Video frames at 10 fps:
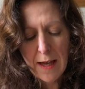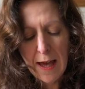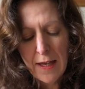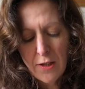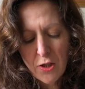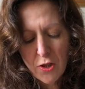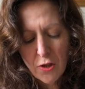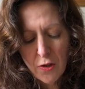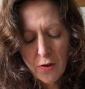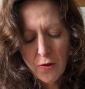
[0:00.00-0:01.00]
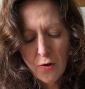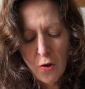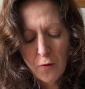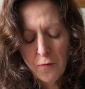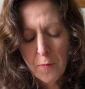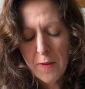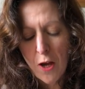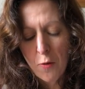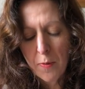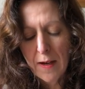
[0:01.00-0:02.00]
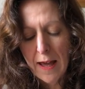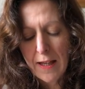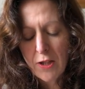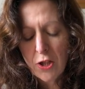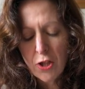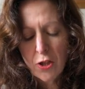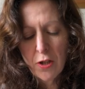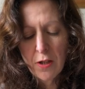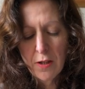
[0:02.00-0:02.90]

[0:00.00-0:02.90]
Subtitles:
edge, not from the open edge,